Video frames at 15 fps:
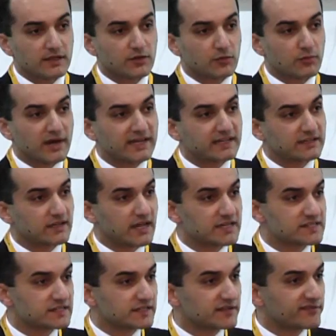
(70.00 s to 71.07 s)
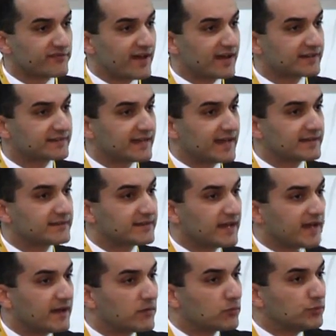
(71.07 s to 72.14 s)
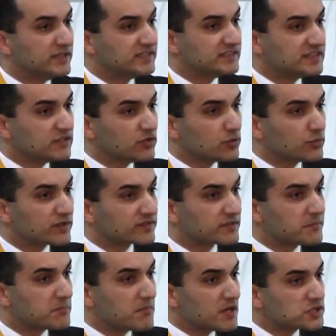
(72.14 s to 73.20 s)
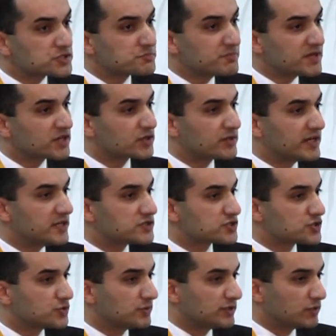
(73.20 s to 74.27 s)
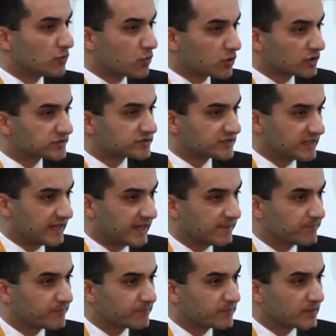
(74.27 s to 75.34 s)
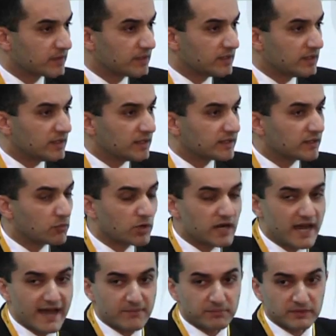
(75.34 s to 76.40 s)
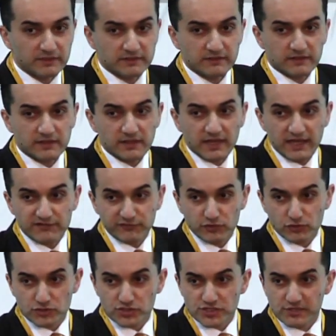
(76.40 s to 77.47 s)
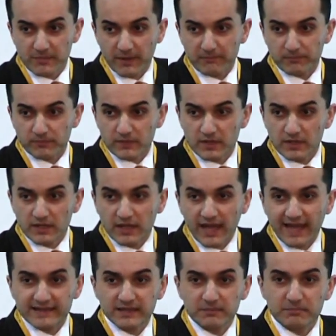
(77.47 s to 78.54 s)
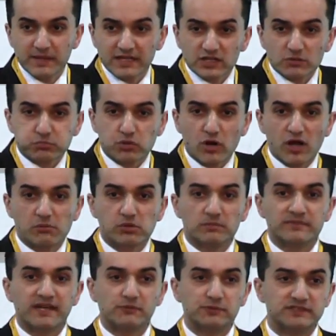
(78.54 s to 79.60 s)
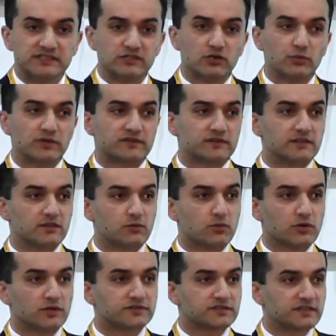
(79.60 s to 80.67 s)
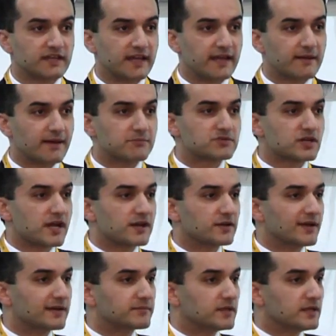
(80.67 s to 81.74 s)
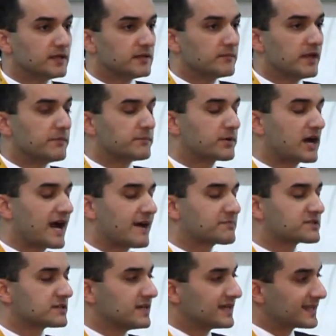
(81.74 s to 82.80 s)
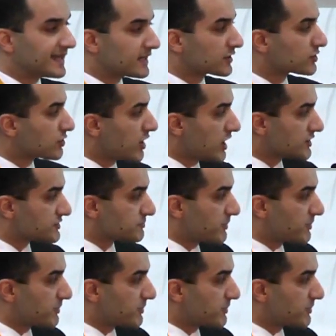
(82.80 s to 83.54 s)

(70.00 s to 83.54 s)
recognizing the fact that we deal with a much bigger issue in the world today than what happened at Fukushima. And the bigger problem that we deal with in the world today, I'm trying to maybe perhaps get across